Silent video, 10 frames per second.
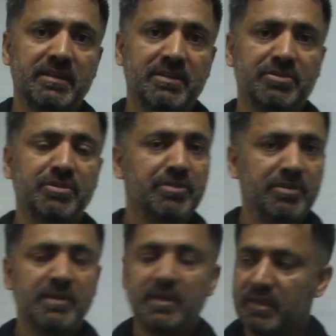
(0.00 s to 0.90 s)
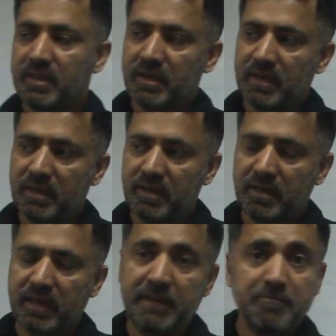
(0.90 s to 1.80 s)
So,
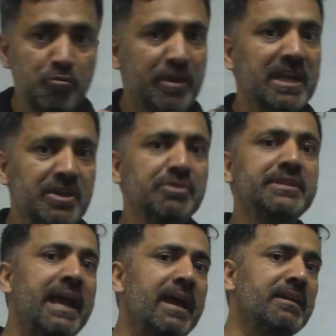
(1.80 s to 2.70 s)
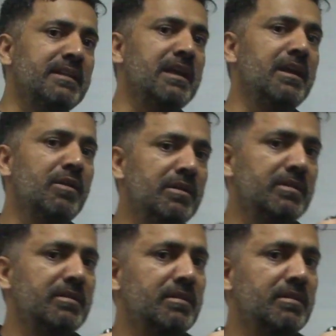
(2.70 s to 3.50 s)
if we can do that, then